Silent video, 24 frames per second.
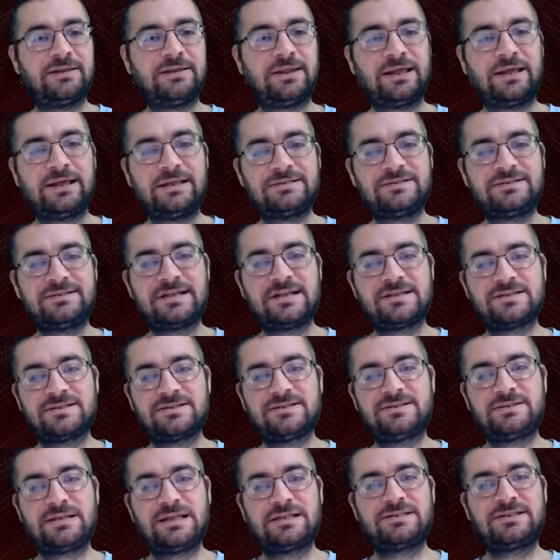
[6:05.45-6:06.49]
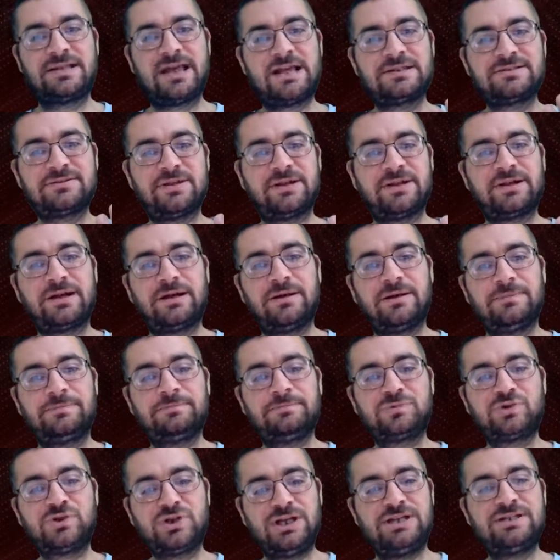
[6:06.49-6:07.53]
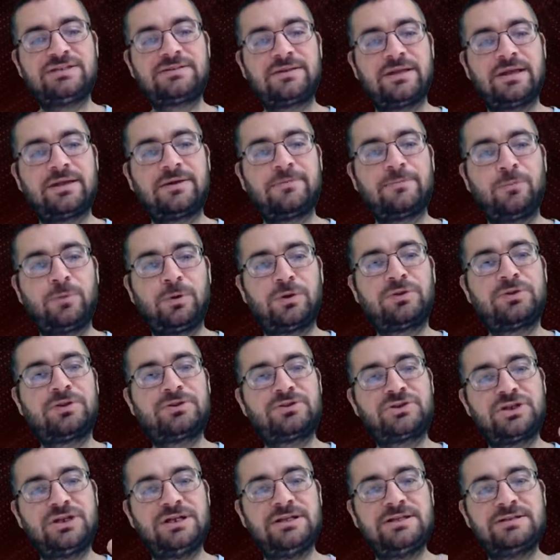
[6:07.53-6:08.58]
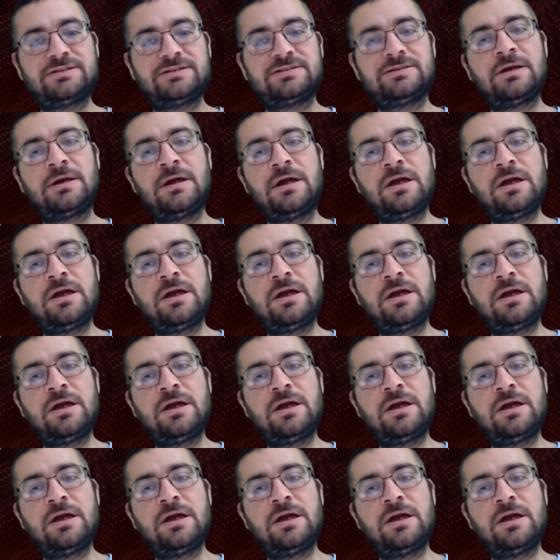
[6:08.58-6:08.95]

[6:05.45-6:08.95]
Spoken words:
Like it says, it tastes like a cheesesteak with cheese.